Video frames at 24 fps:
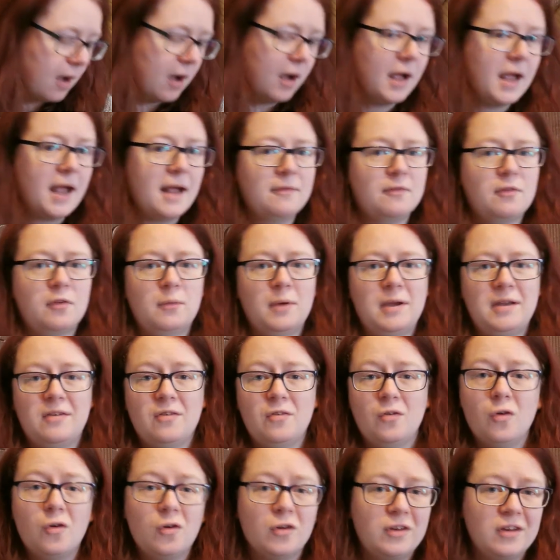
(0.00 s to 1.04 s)
I have to read
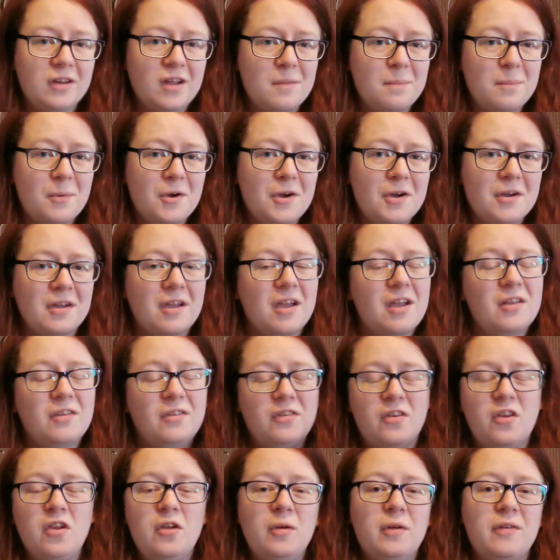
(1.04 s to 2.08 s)
an audiobook, a
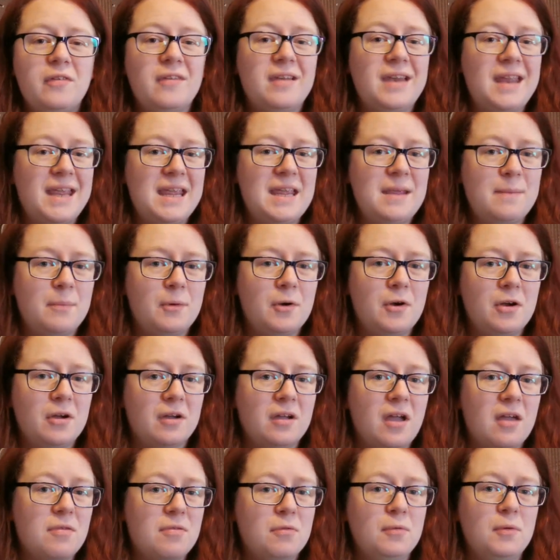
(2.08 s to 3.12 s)
2 is an
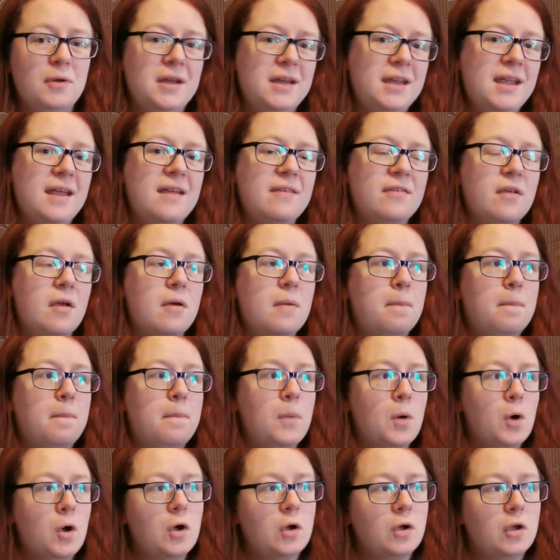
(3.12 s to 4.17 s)
ebook, a 3 is a
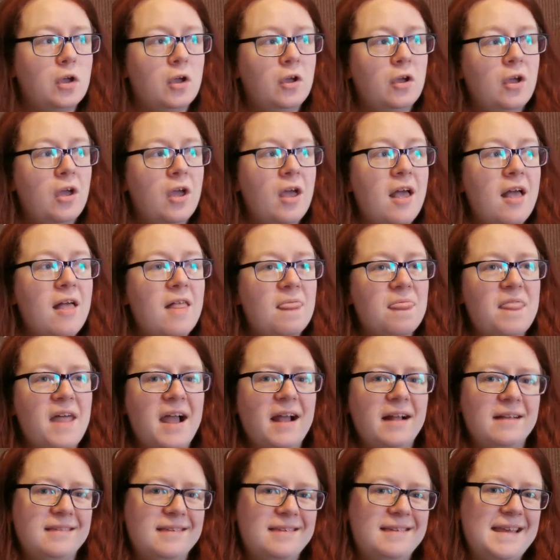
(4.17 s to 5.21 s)
book
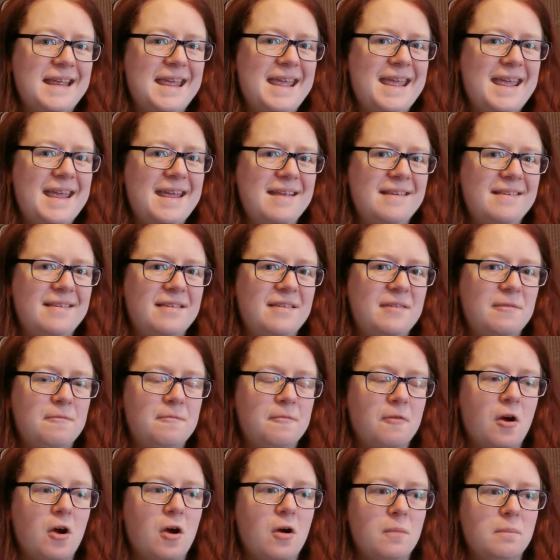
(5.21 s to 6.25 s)
that is
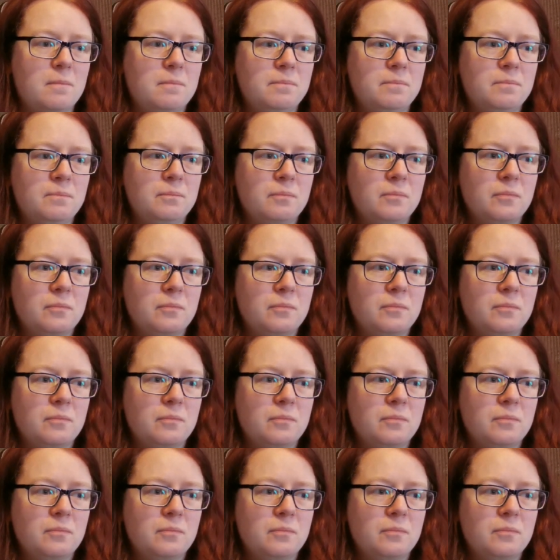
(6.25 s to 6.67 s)
from